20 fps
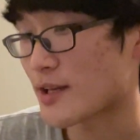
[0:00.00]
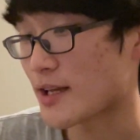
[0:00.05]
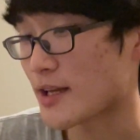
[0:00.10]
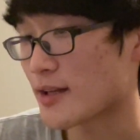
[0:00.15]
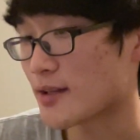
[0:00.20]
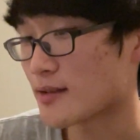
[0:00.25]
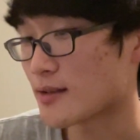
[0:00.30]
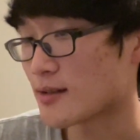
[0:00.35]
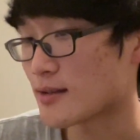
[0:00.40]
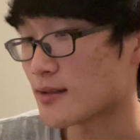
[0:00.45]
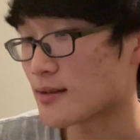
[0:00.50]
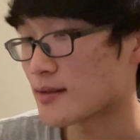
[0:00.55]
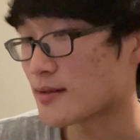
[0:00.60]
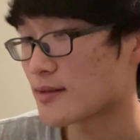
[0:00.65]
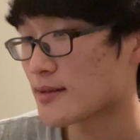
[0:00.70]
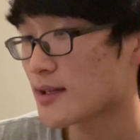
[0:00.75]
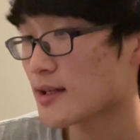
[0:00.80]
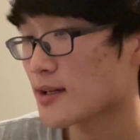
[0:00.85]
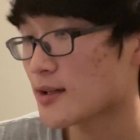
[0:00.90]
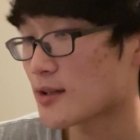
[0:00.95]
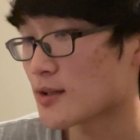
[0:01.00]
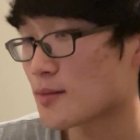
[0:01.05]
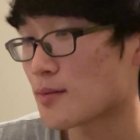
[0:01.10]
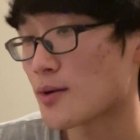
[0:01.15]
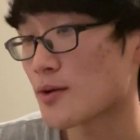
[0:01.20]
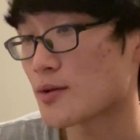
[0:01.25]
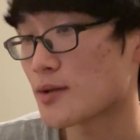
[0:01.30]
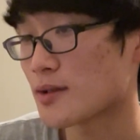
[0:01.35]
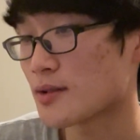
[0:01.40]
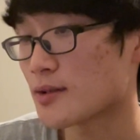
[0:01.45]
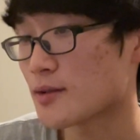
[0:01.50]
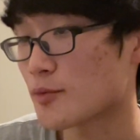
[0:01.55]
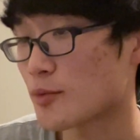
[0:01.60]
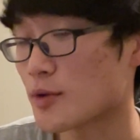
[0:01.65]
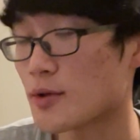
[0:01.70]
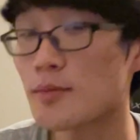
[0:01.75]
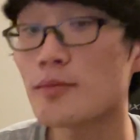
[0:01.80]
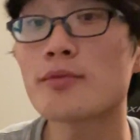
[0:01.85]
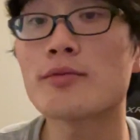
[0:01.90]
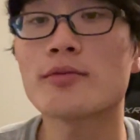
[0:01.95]
And second opponent
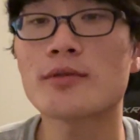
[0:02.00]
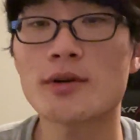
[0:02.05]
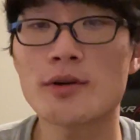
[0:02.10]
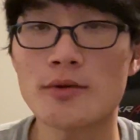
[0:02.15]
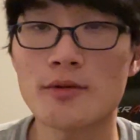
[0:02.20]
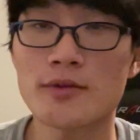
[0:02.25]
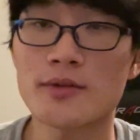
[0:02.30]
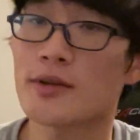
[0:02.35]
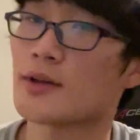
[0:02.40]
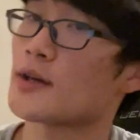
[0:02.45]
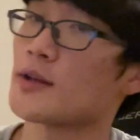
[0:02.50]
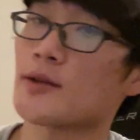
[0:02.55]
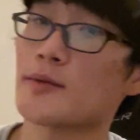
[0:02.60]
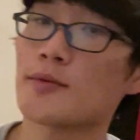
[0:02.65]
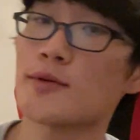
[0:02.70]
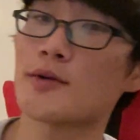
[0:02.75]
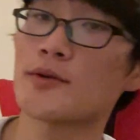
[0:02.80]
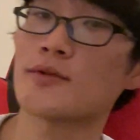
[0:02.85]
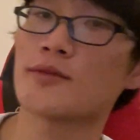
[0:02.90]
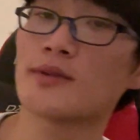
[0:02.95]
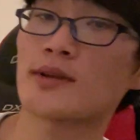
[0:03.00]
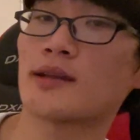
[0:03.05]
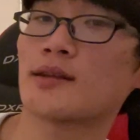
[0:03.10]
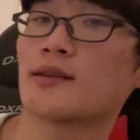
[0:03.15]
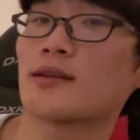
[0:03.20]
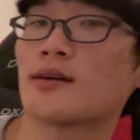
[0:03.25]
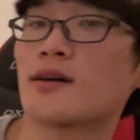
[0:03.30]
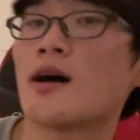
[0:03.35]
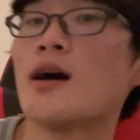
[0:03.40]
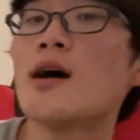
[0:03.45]
was Pros against Pros, and